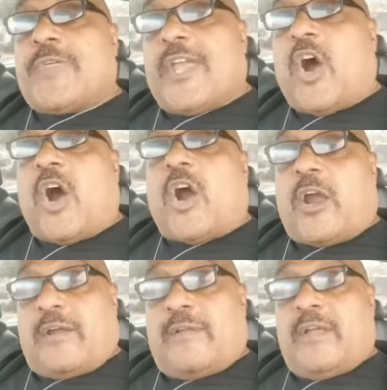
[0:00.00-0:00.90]
who they
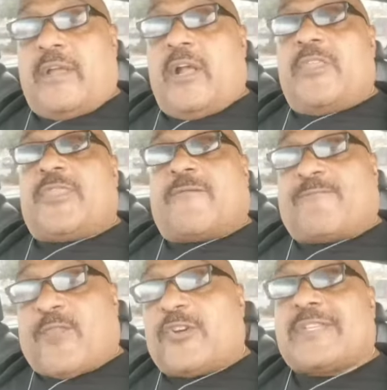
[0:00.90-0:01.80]
are
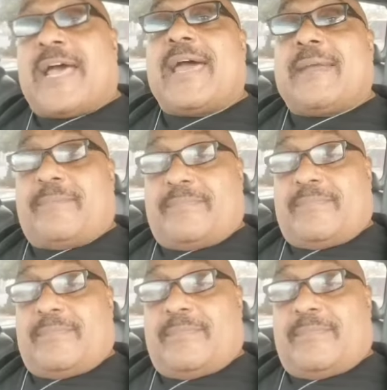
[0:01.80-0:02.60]
the first time,